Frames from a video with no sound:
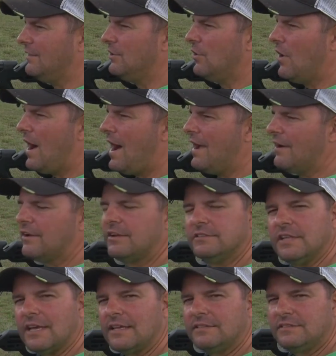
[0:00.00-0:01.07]
little higher because
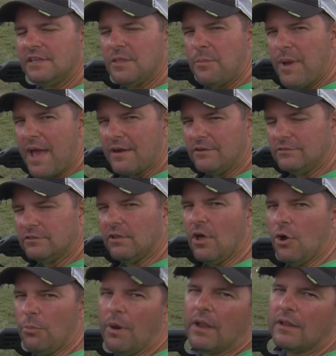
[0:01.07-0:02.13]
I could see the pattern's
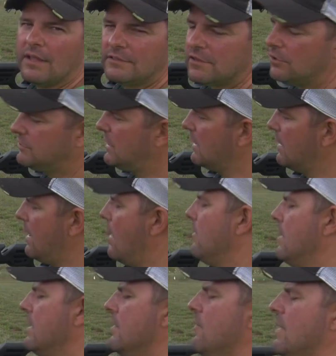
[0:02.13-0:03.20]
low, but let's go check it out
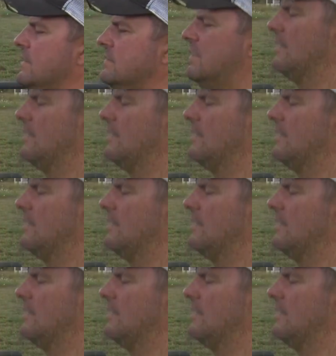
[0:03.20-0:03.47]
anyways.